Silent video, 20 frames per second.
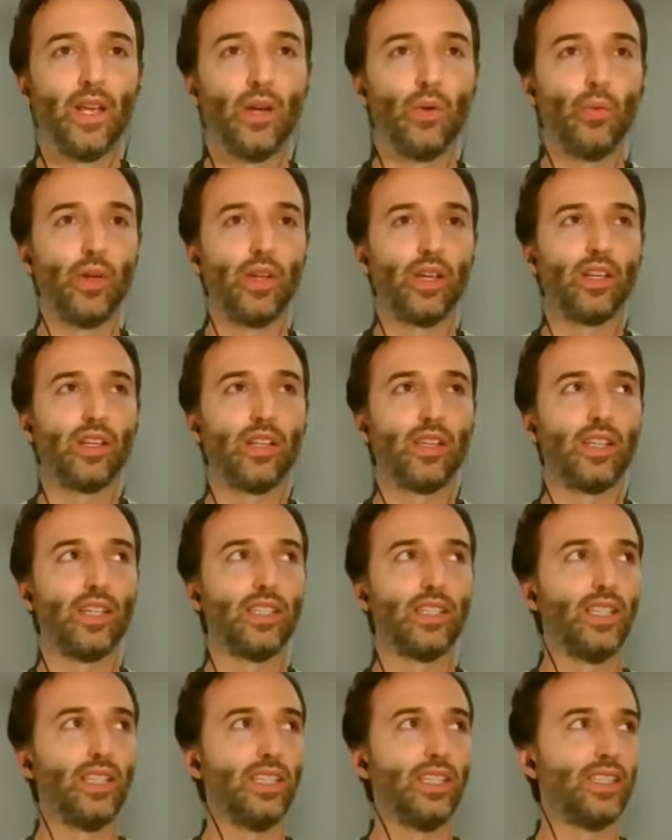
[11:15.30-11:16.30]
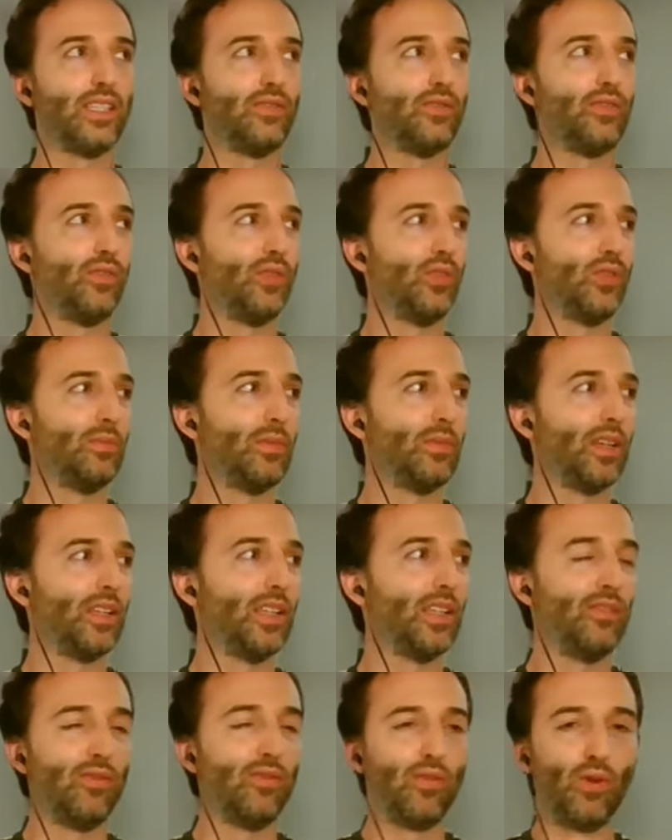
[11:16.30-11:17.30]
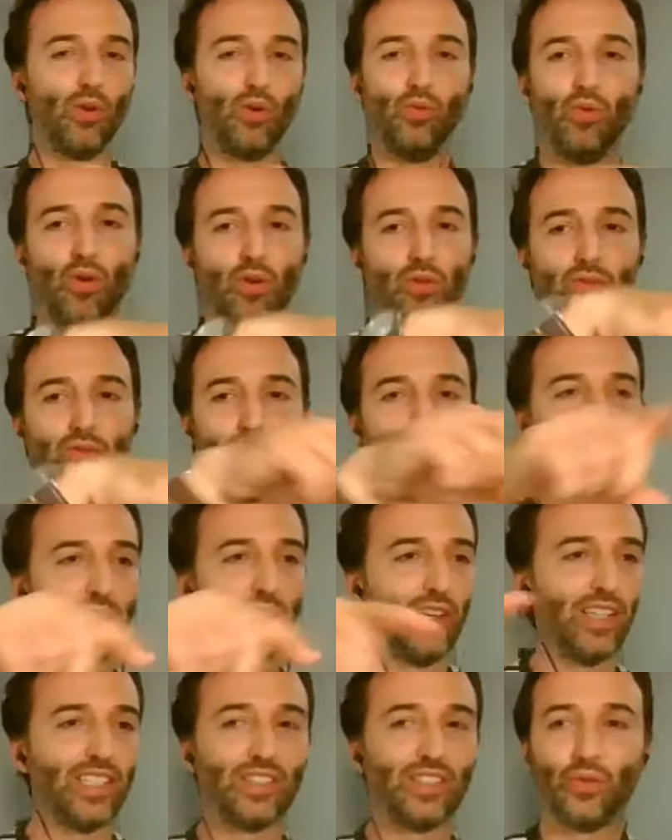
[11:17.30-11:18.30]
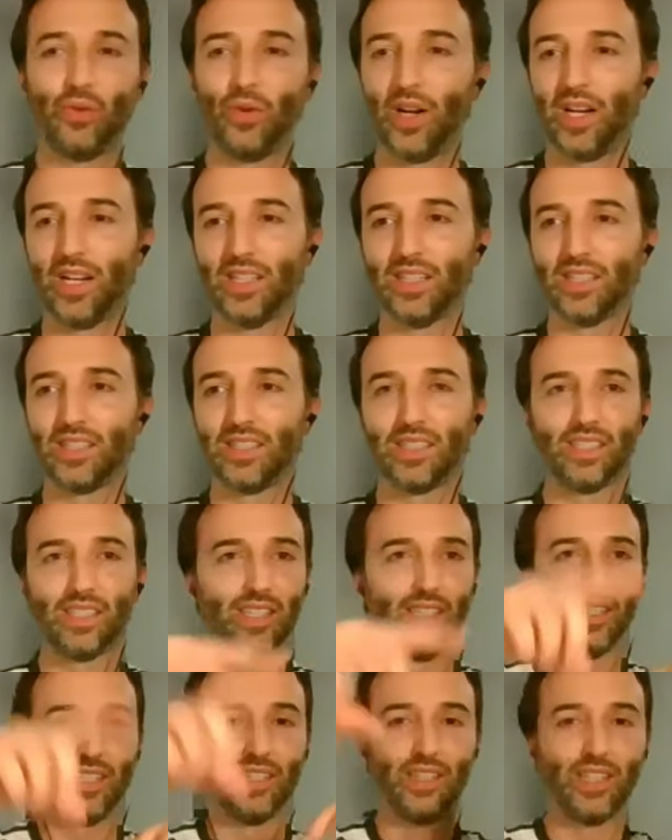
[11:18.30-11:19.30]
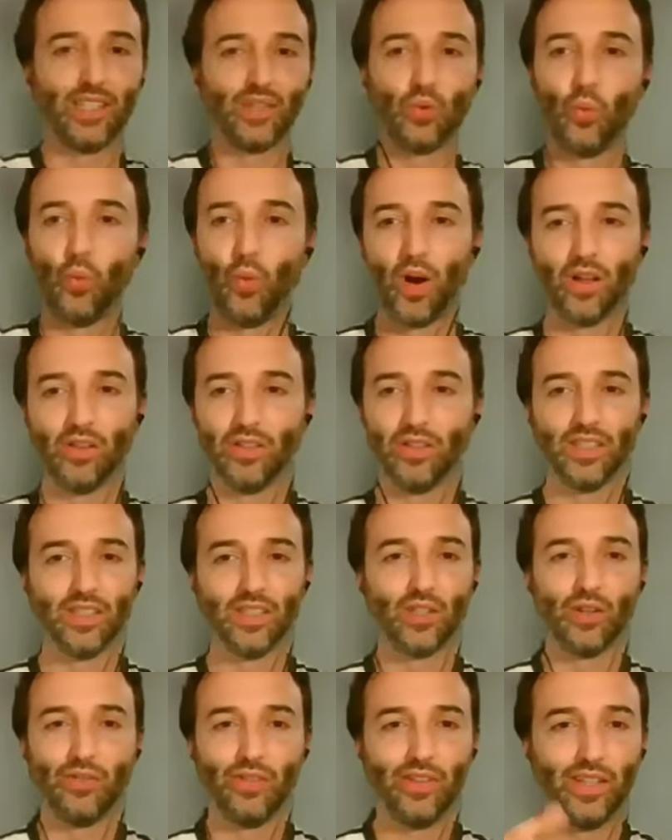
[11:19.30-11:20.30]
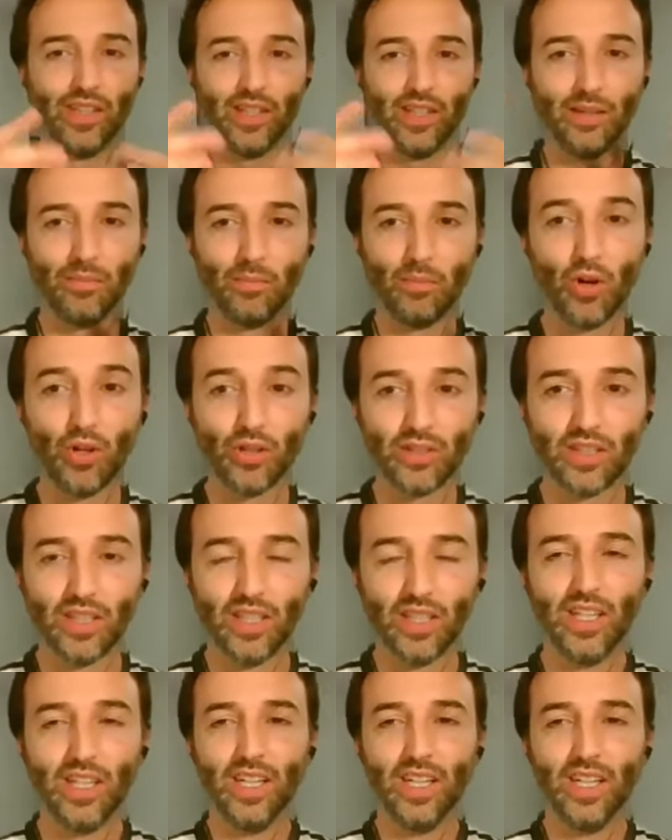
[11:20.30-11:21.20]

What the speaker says: We can get data from the flow of pedestrians and the surroundings of the plot.